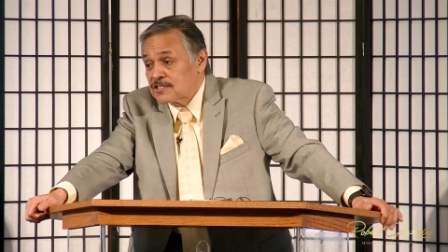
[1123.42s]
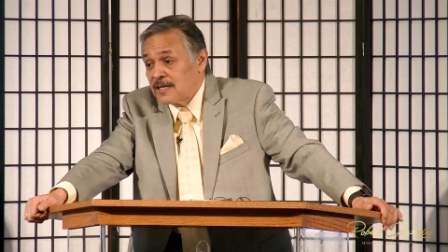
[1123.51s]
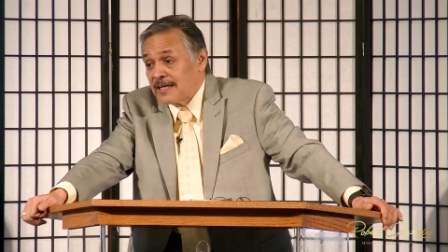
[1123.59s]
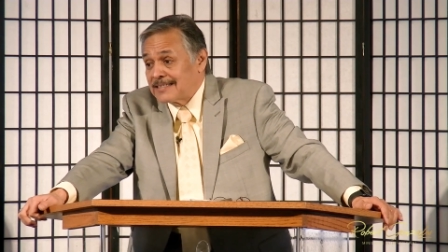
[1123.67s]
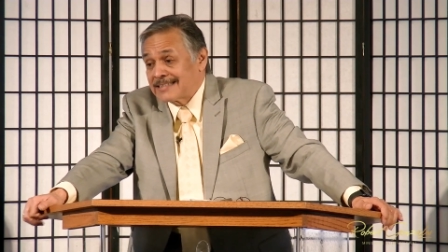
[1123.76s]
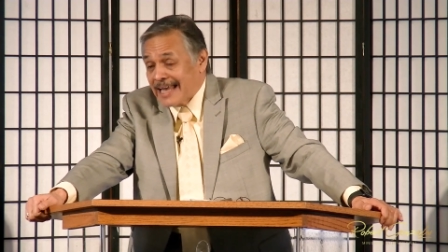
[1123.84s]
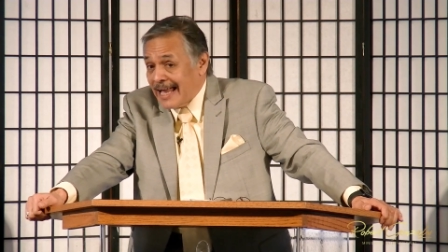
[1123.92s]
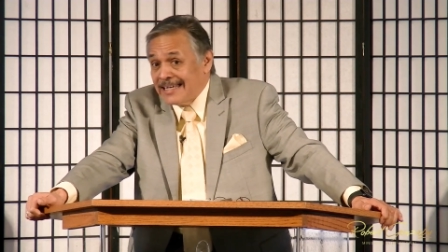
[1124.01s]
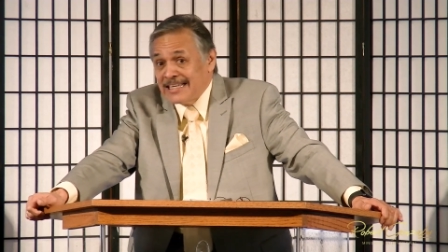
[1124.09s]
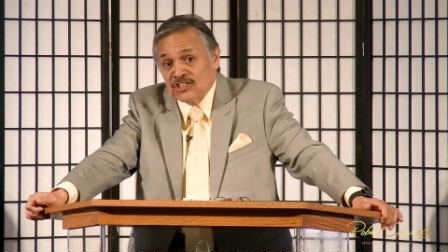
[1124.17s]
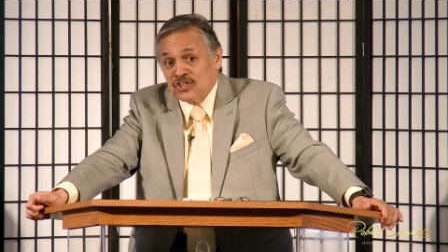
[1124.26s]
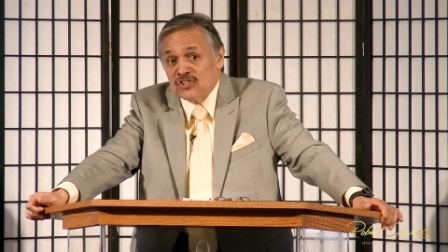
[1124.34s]

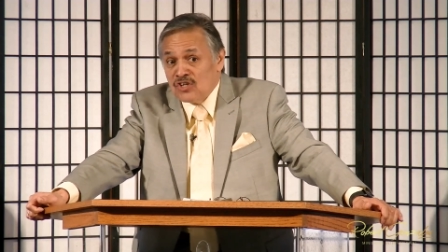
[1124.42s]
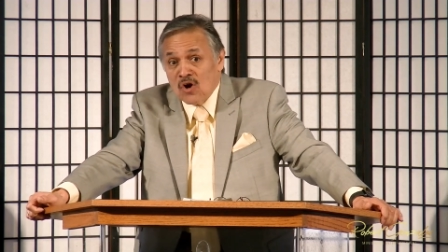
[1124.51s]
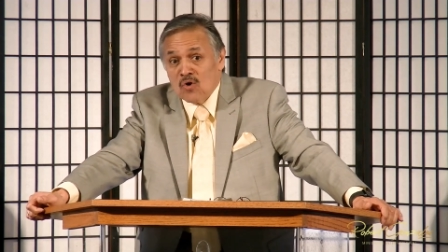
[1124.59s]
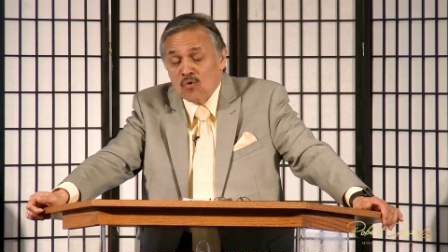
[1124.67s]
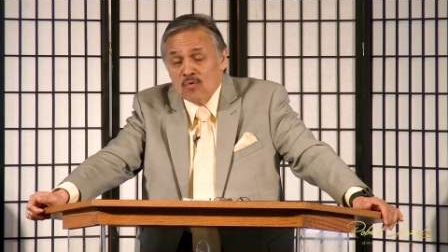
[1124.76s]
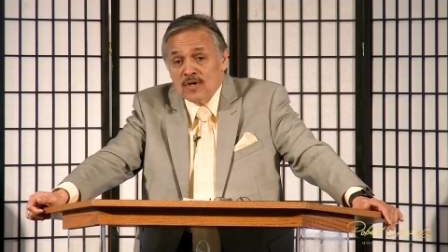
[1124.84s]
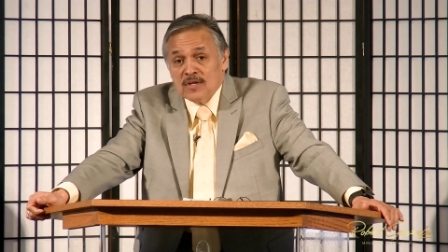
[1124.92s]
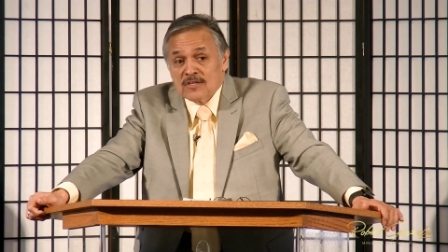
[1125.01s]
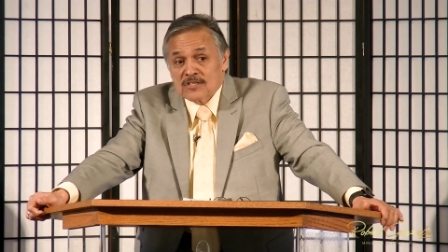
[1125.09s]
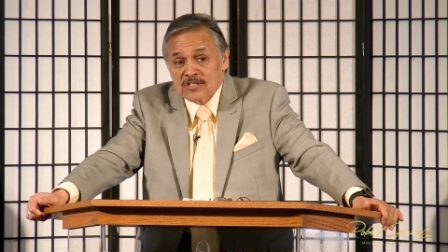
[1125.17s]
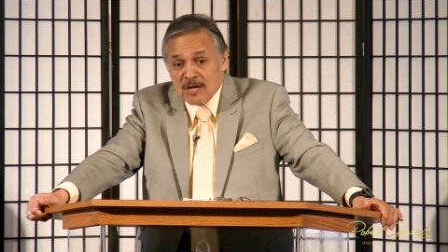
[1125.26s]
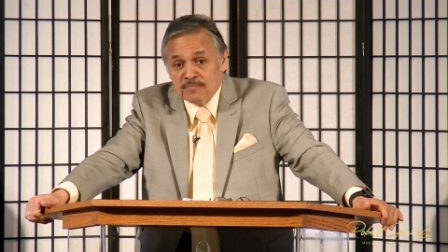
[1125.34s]
exciting to know
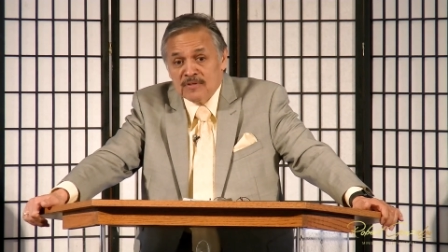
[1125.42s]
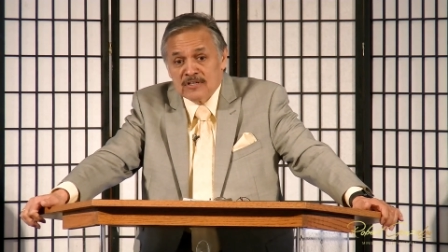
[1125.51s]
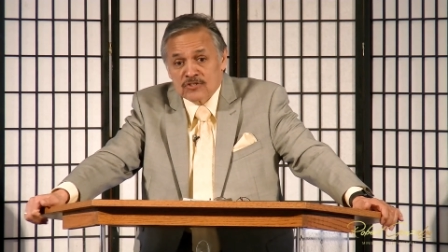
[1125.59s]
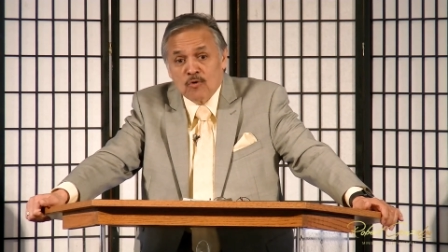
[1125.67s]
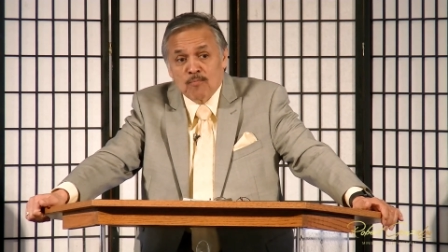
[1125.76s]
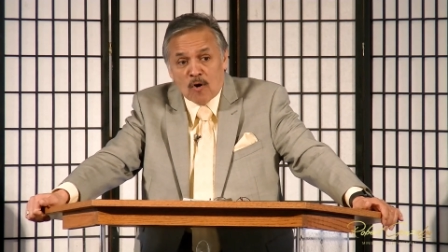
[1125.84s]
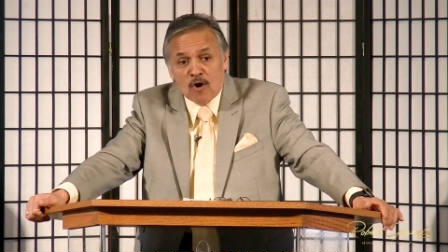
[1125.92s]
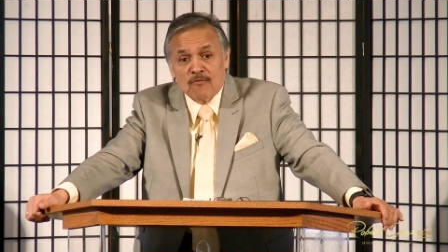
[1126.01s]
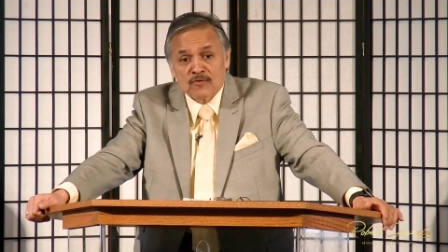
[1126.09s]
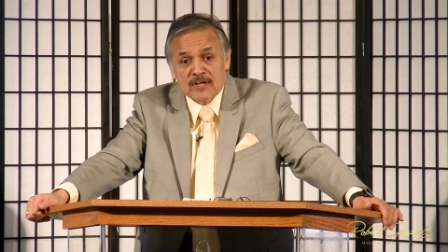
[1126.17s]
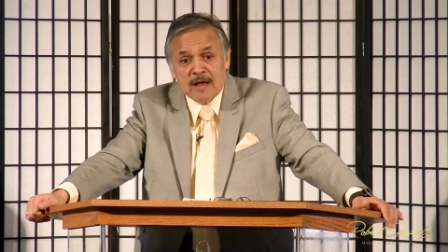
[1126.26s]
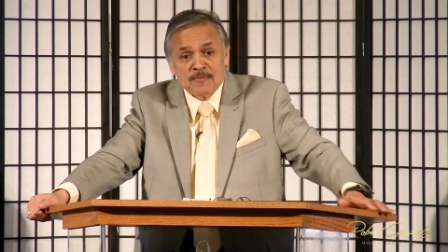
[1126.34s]
something so
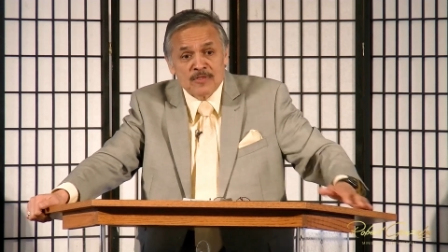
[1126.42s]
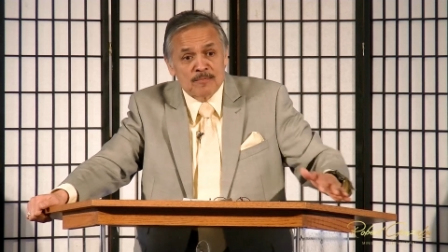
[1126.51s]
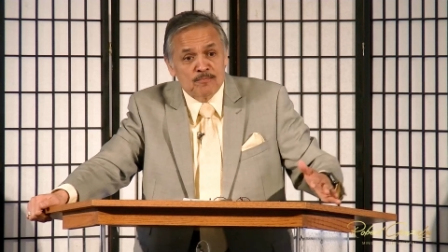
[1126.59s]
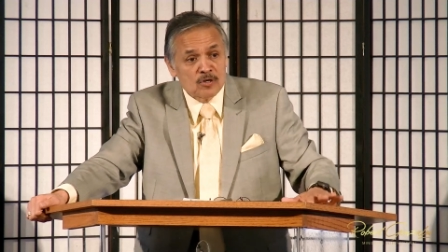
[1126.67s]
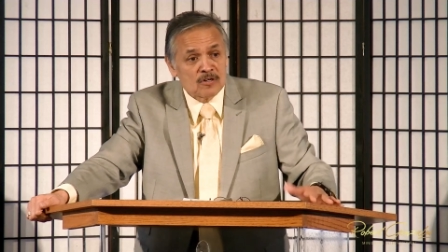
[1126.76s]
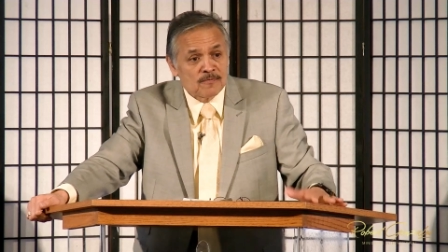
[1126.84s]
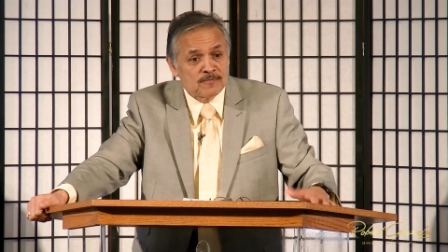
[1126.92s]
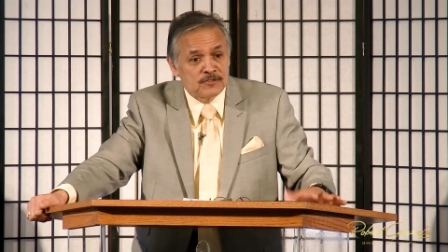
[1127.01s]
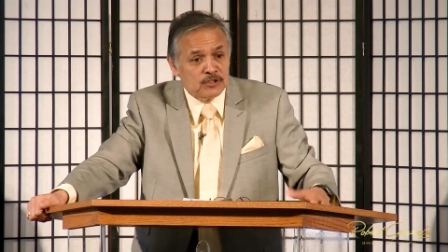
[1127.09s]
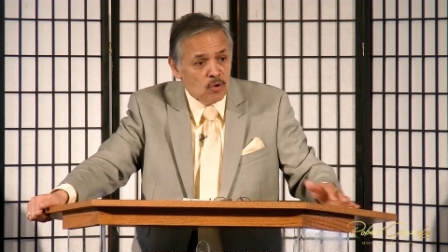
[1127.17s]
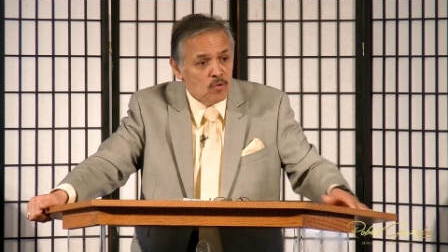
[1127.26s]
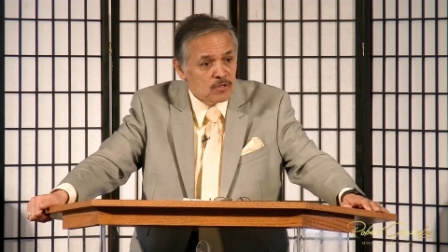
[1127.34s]
powerful has happened. The book of
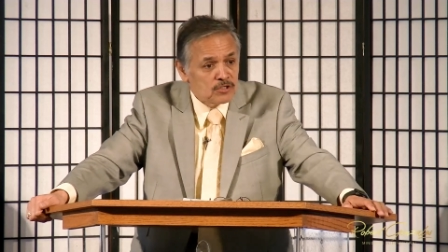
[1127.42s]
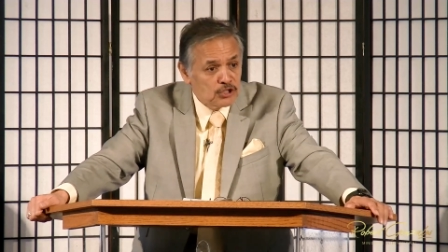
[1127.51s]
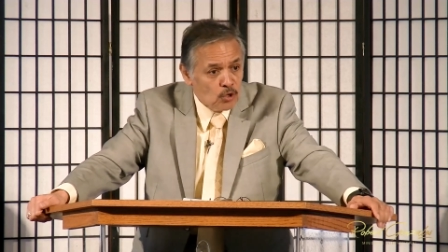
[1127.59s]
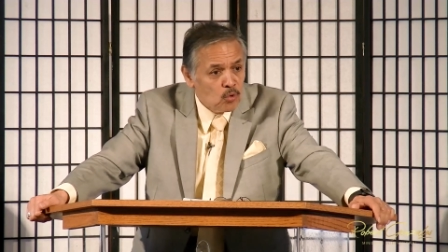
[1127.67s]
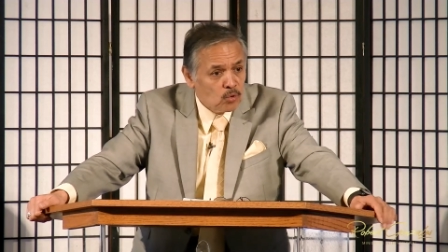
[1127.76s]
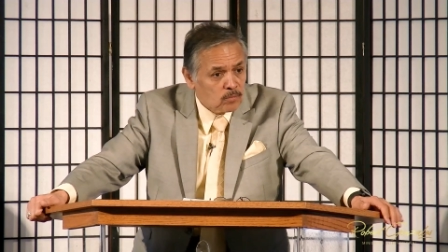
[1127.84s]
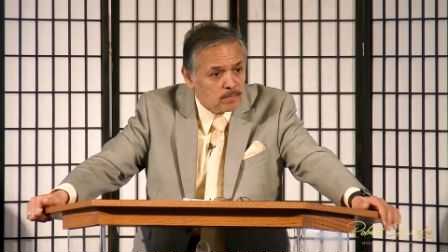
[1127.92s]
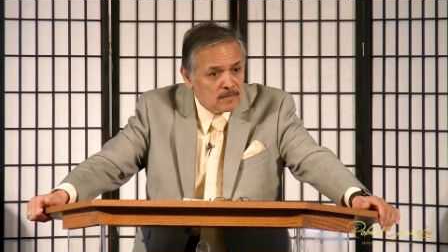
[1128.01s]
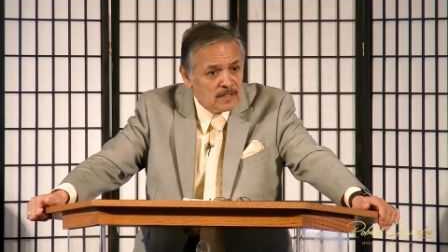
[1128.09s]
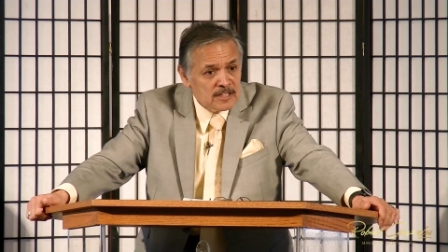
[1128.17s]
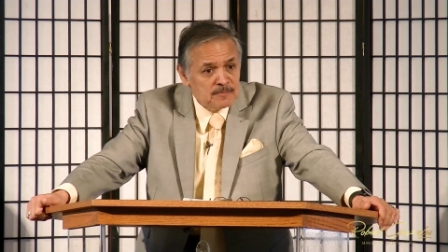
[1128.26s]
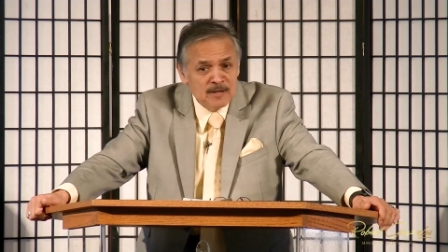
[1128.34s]
Joel
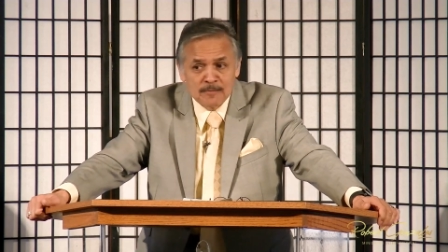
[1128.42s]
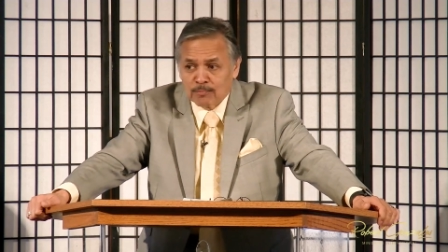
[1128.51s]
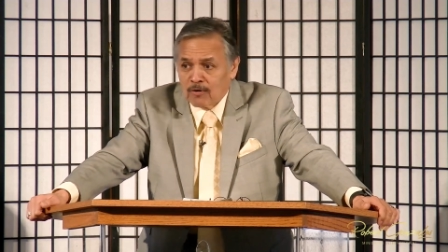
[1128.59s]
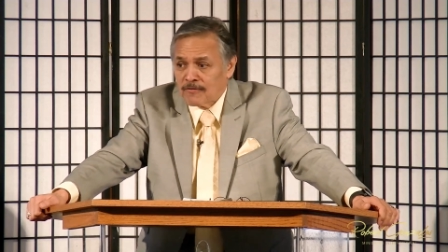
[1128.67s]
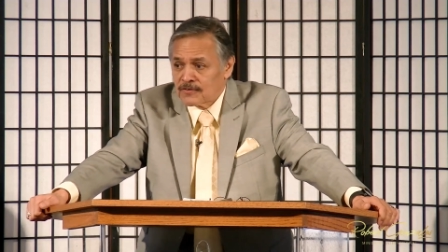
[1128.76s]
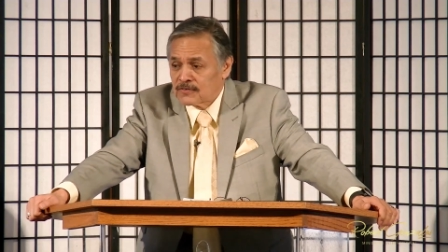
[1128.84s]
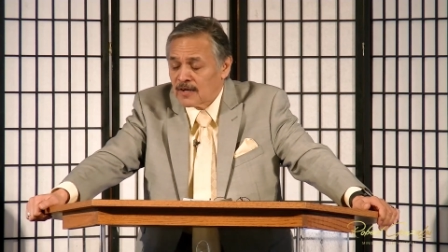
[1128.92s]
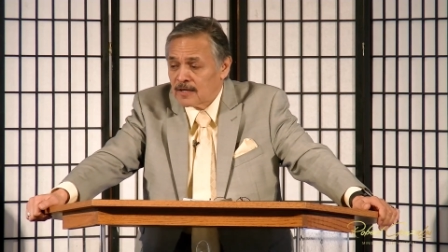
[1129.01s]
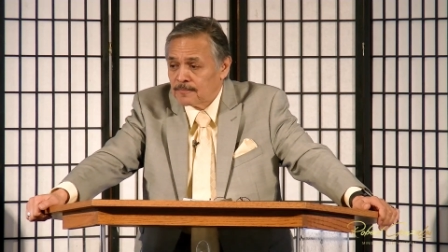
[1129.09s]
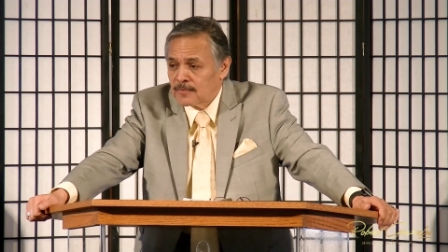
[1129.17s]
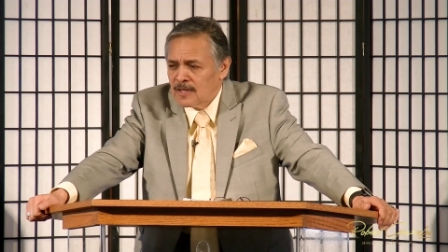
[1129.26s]
is being prophesied.